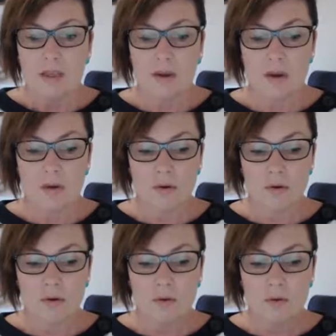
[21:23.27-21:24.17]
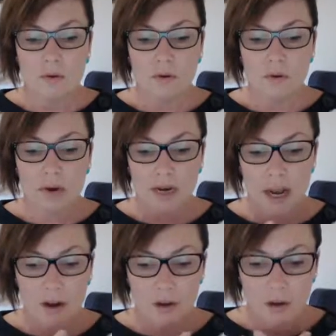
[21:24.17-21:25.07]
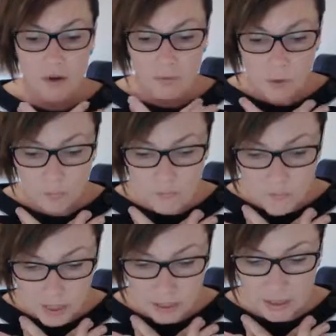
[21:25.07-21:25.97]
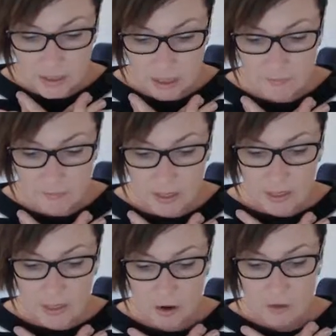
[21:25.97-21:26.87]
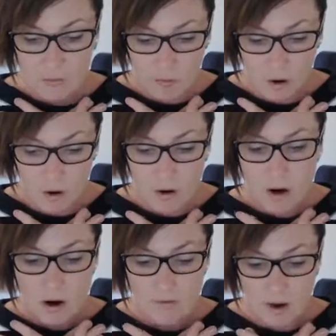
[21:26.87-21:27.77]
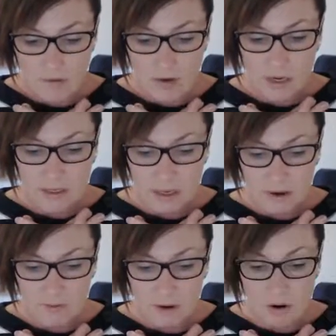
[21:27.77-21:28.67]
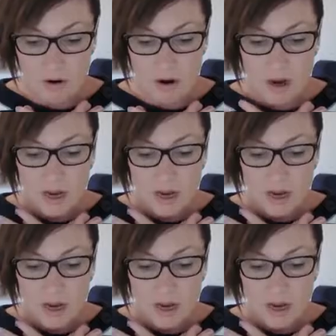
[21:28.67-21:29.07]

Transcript: So look at how, if you're feeling that feeling of wrong, of heaviness and wrong,